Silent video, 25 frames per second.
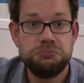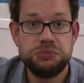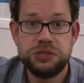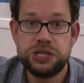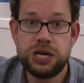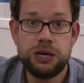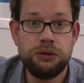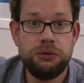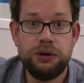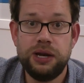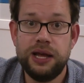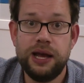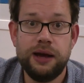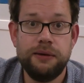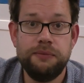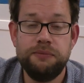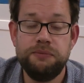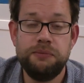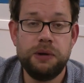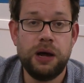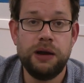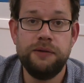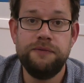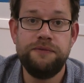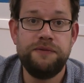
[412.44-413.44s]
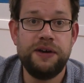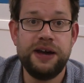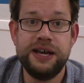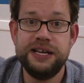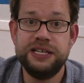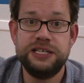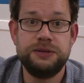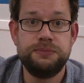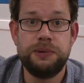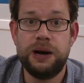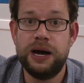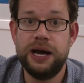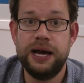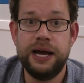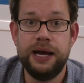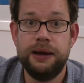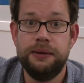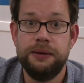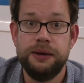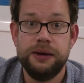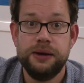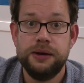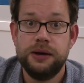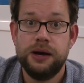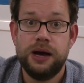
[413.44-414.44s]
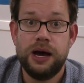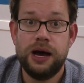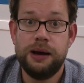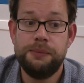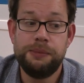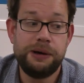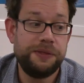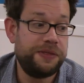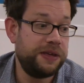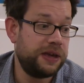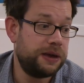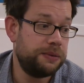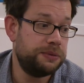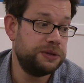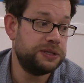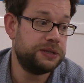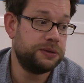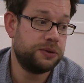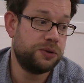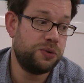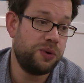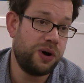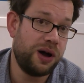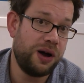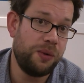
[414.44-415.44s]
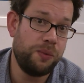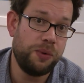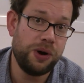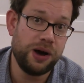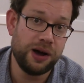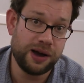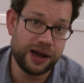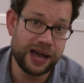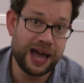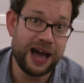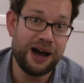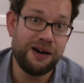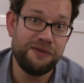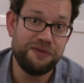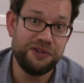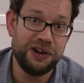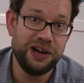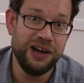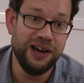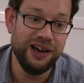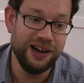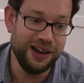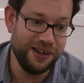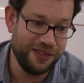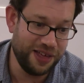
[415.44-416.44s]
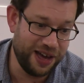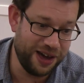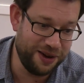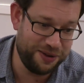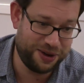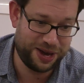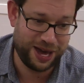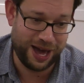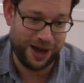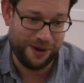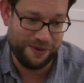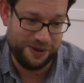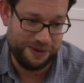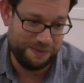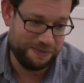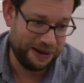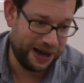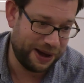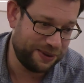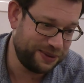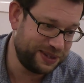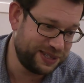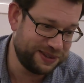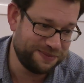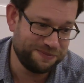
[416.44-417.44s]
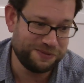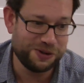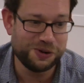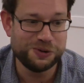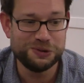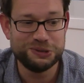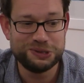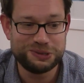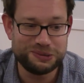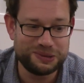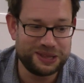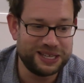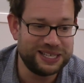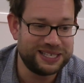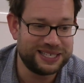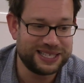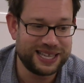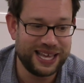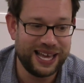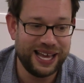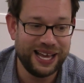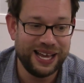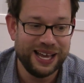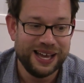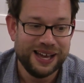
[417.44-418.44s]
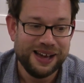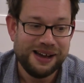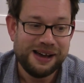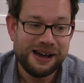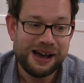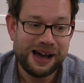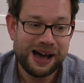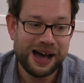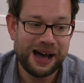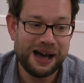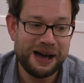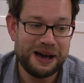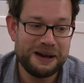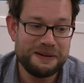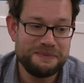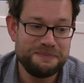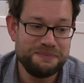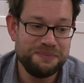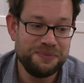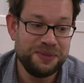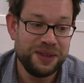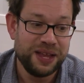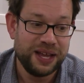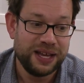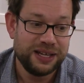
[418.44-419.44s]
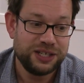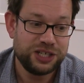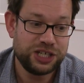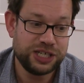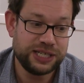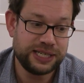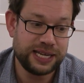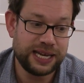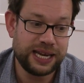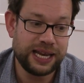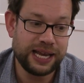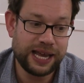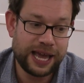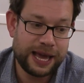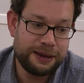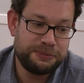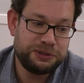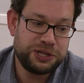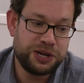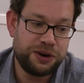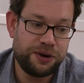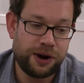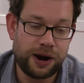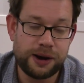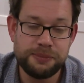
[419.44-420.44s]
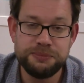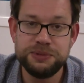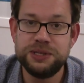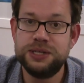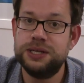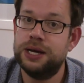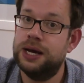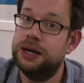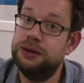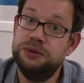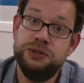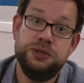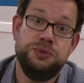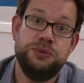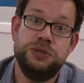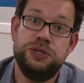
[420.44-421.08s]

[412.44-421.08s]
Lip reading: totally unfazed by it. I think it was quite a workout for her, though, going backwards and forwards with this thing. She said it kept her arms toned,